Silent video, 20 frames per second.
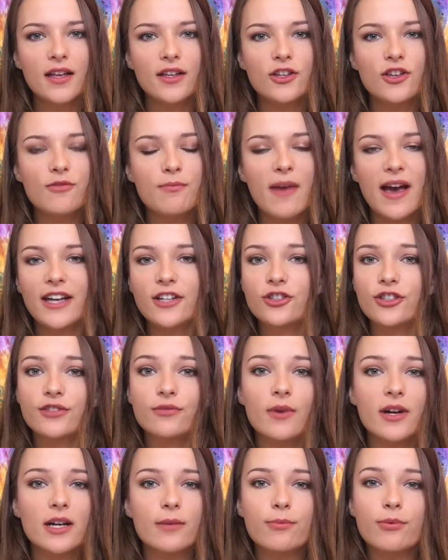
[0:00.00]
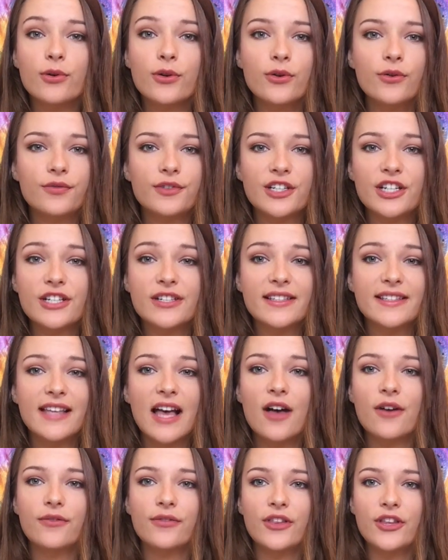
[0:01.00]
You might just want to prove to
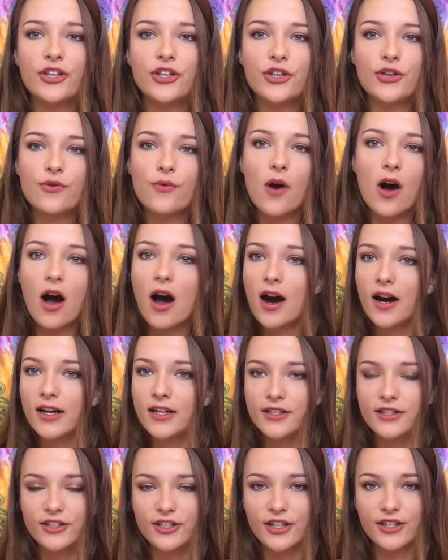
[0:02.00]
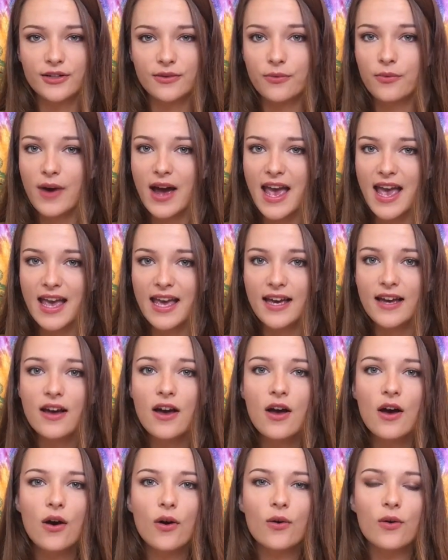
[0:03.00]
yourself that you are a certain way
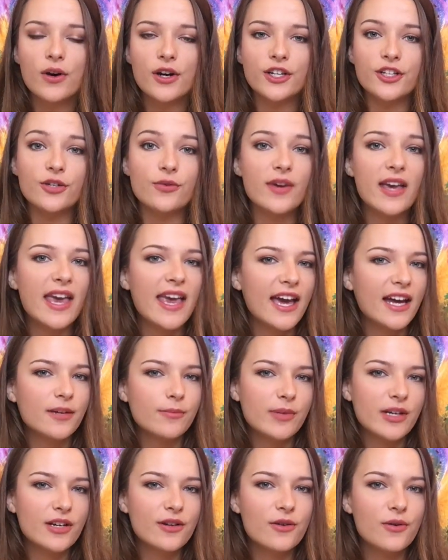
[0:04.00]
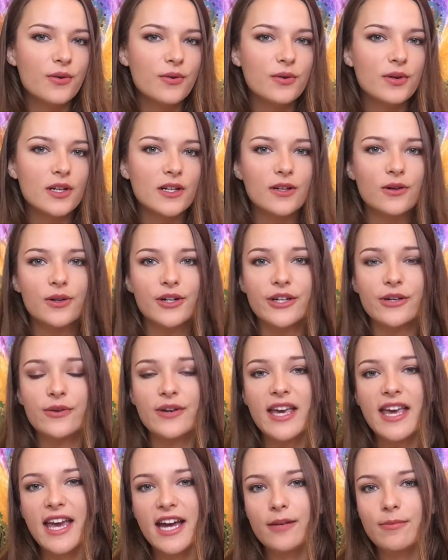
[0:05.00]
or you can be cool or you
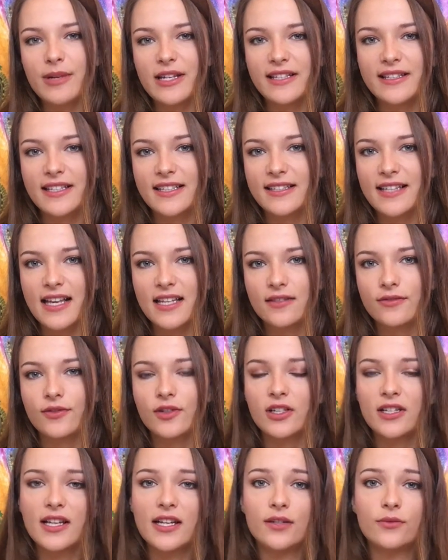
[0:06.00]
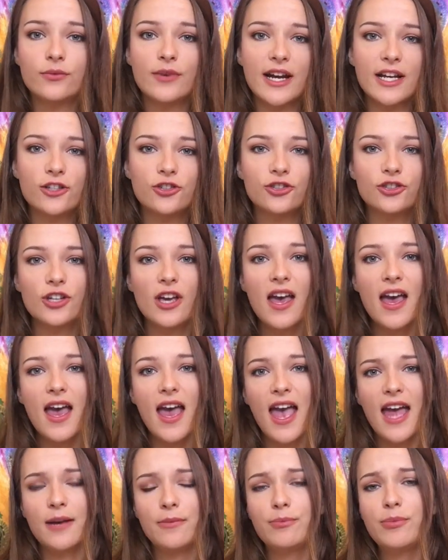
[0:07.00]
can be successful and rich
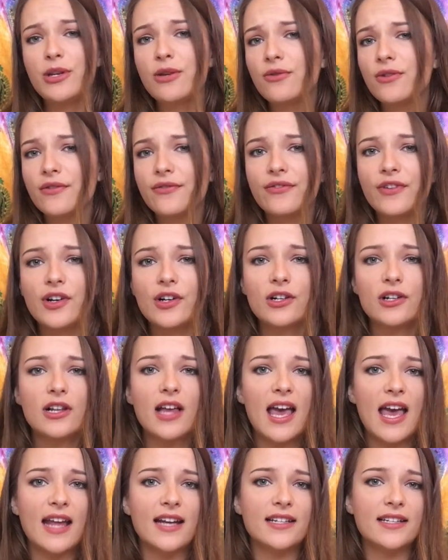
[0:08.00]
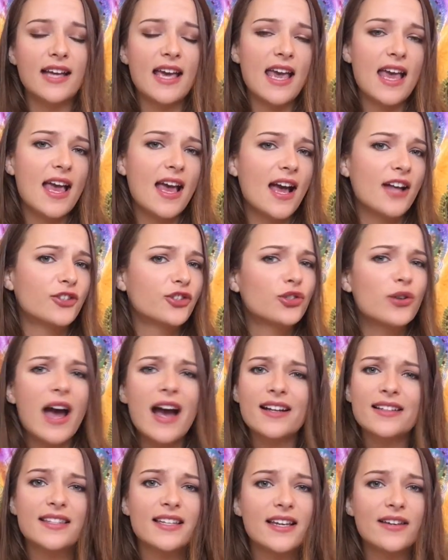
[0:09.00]
and beautiful and
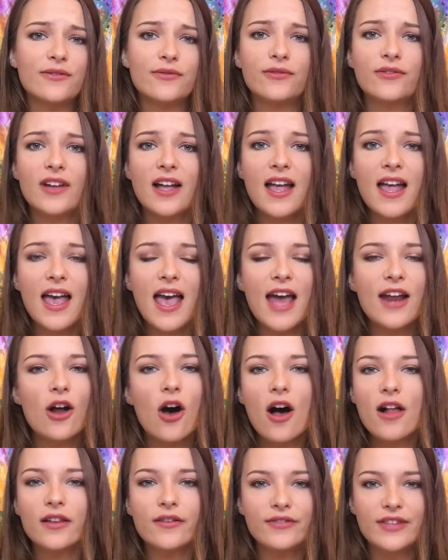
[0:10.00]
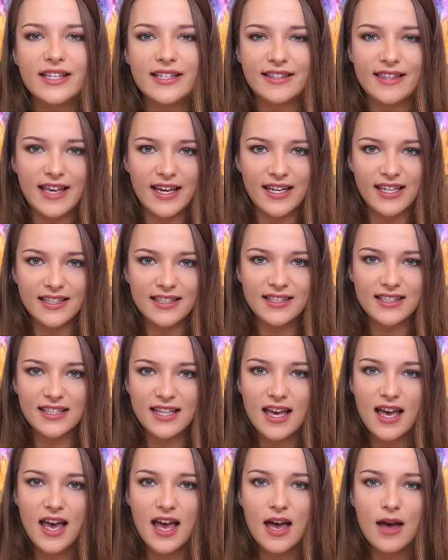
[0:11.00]
attractive and all of these things.
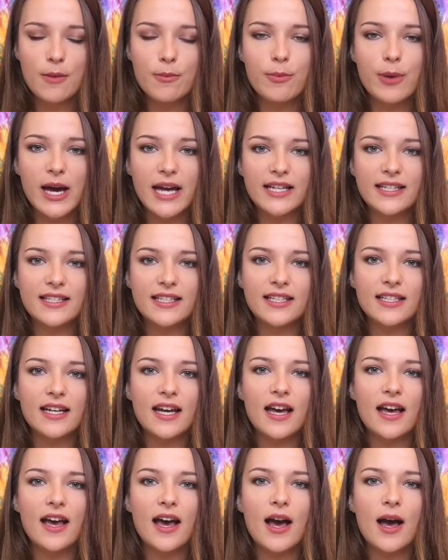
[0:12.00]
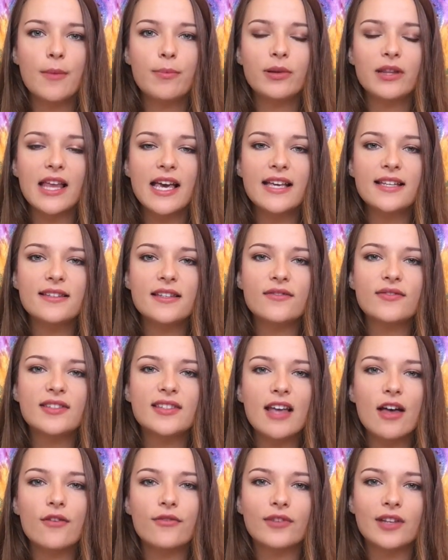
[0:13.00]
But a place of
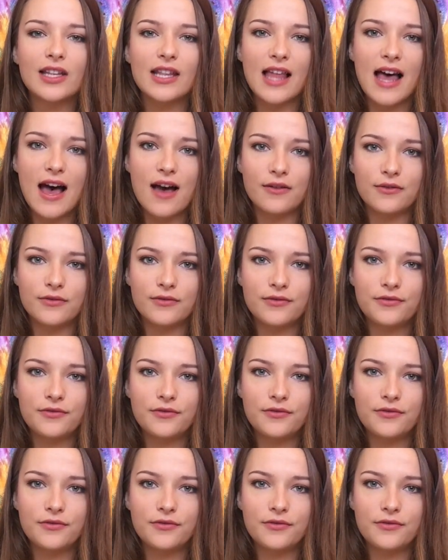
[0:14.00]
self-love,